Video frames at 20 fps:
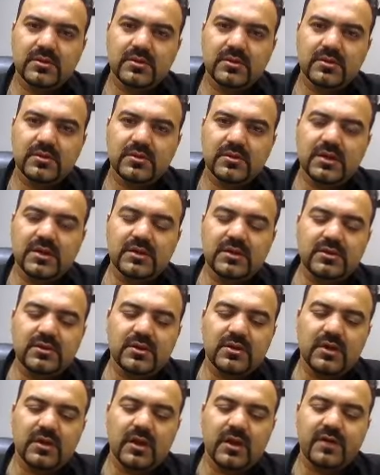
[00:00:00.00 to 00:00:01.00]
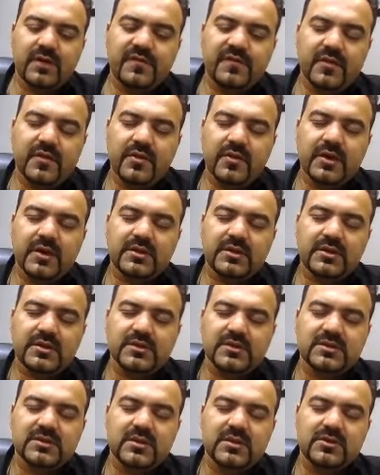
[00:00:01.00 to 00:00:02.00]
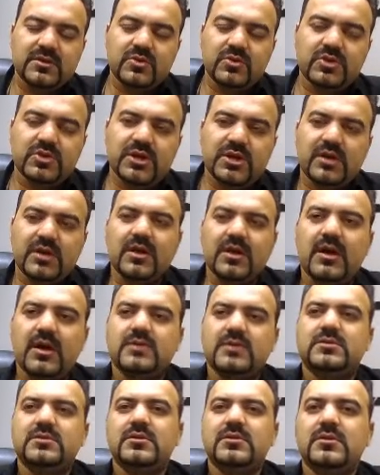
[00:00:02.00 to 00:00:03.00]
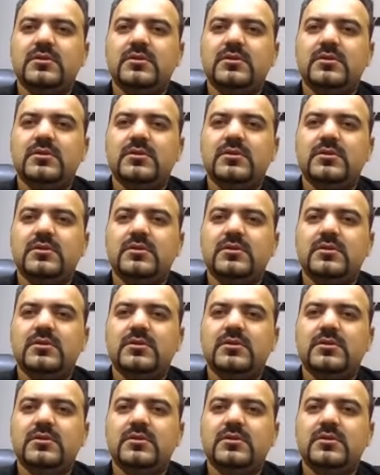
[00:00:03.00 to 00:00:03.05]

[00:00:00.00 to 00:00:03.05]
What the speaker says: then if you're an atheist, then you cannot